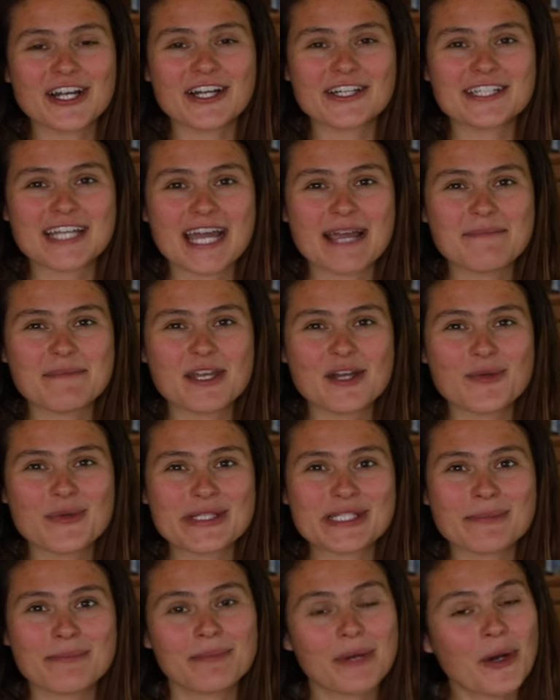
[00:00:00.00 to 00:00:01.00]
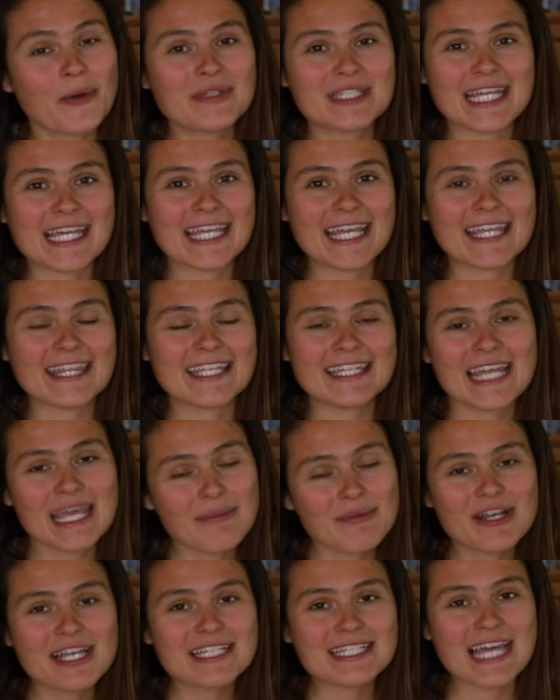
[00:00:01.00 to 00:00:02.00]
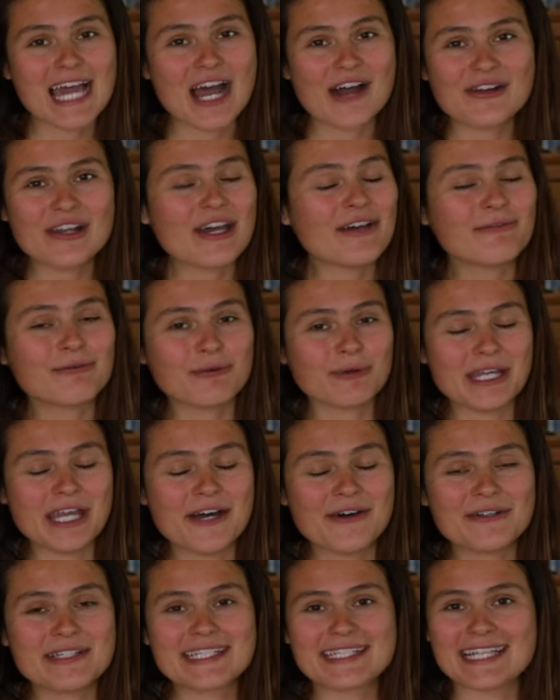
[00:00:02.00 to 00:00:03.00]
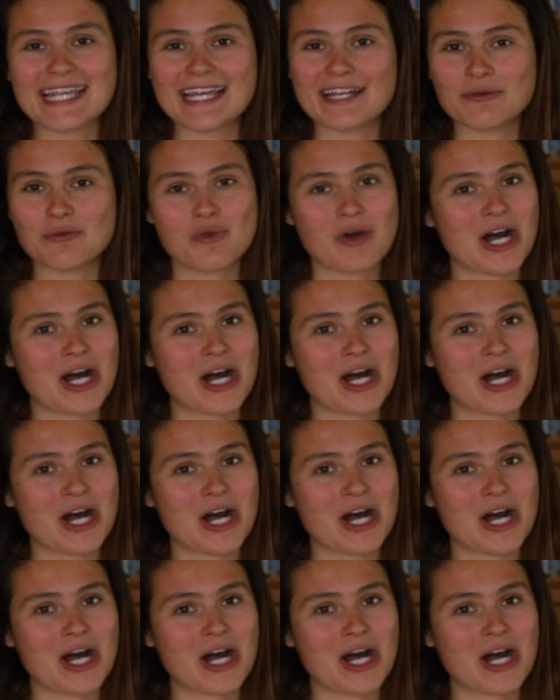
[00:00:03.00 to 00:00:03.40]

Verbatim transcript: our time there was a boat day in the neighboring town of Rio San